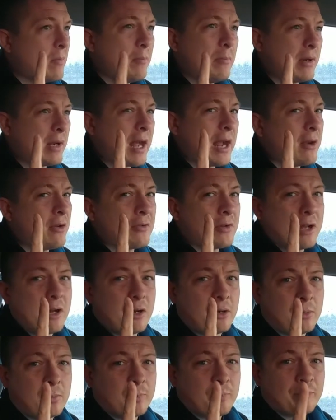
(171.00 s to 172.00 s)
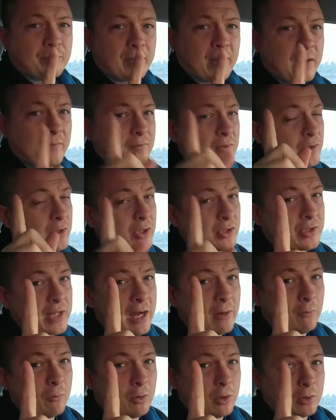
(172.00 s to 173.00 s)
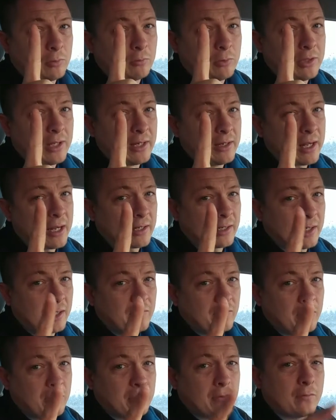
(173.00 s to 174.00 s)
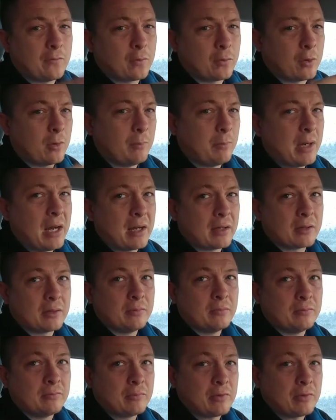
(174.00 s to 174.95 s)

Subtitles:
But I don't know if you just got one, would they not give you for a buck?